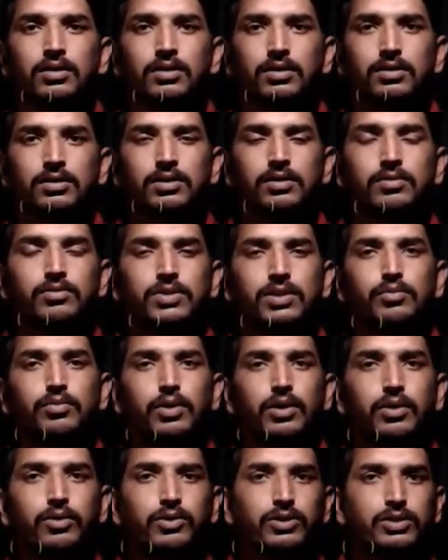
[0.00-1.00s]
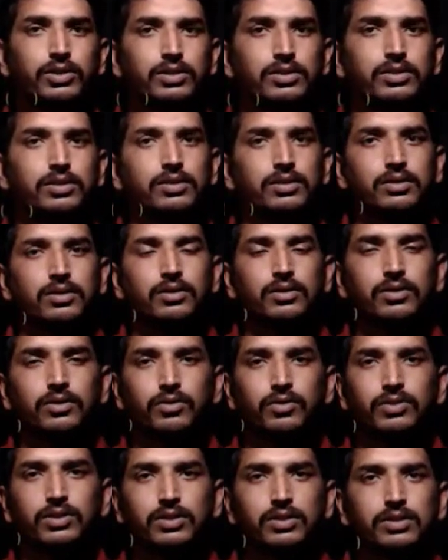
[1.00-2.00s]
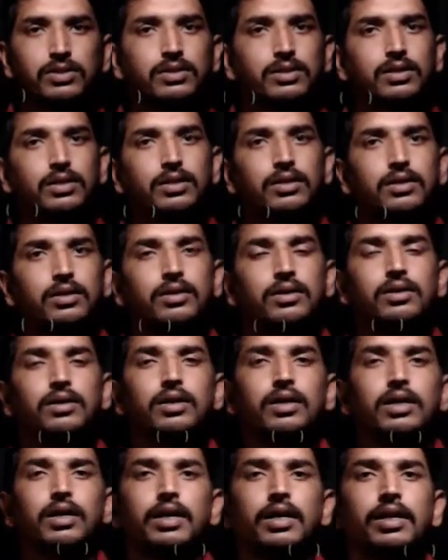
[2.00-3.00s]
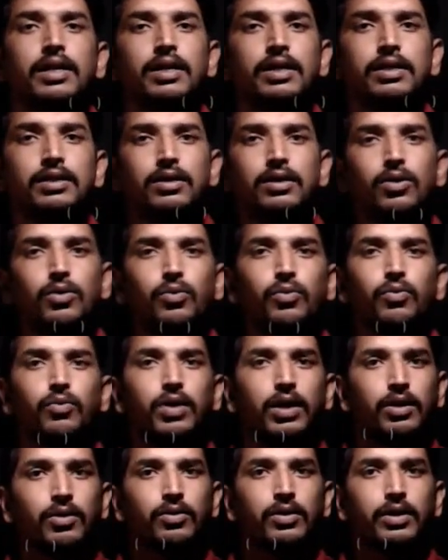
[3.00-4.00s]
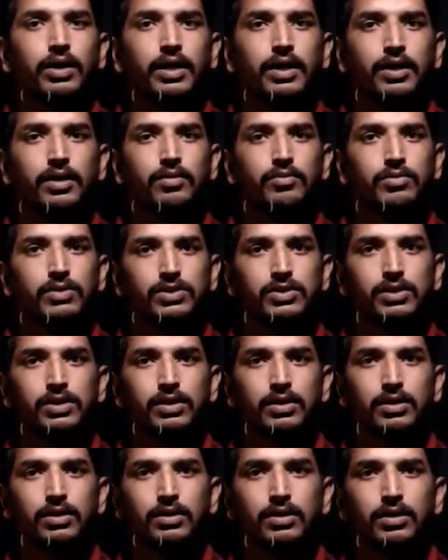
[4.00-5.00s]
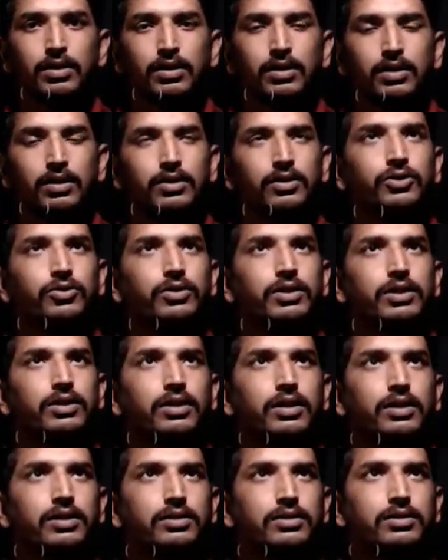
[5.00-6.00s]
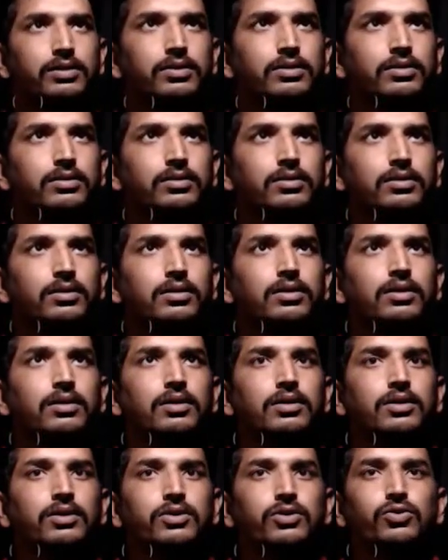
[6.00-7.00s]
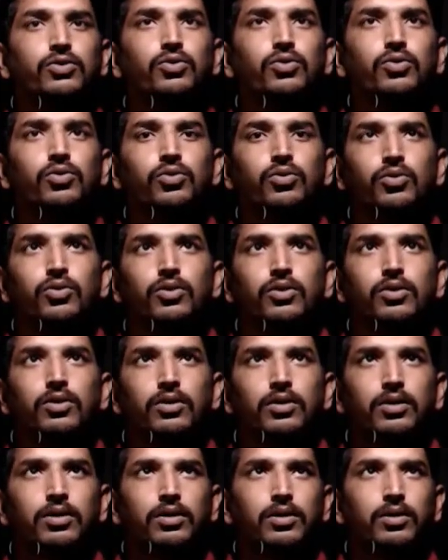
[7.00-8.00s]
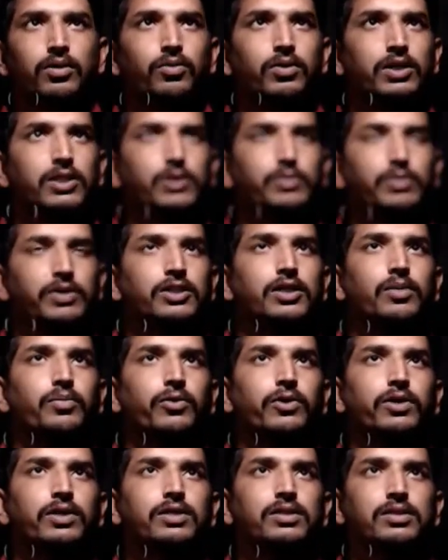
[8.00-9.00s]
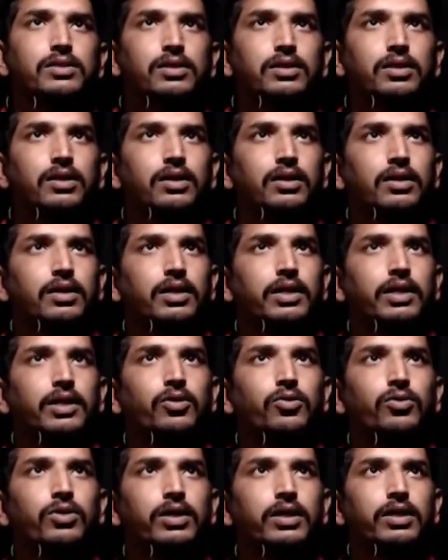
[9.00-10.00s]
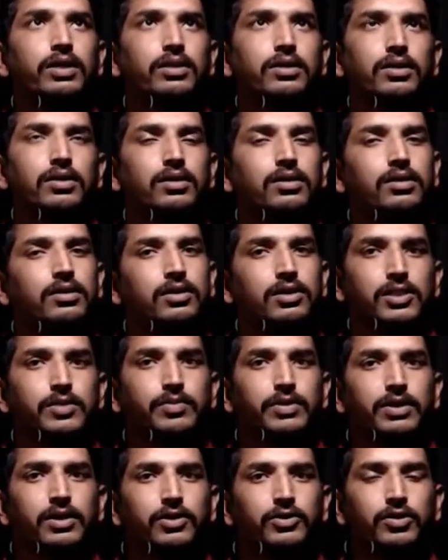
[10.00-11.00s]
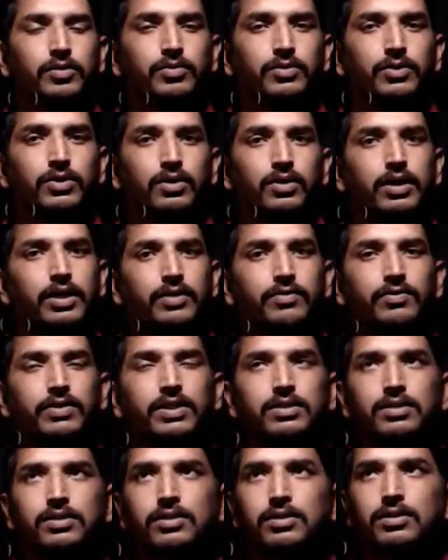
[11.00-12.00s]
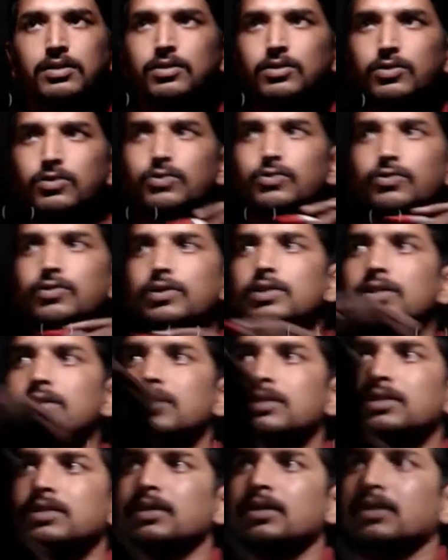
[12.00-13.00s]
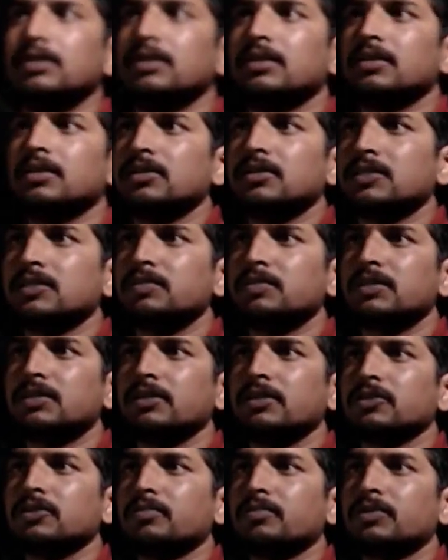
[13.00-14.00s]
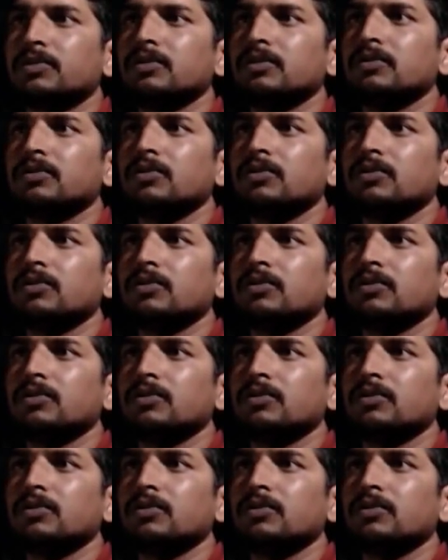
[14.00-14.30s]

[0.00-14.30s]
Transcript: some simple questions, which is create the well-known error mistake during the answer. So, what special points included in the hospital chapter? Let me discuss. First, in the hospital chapter,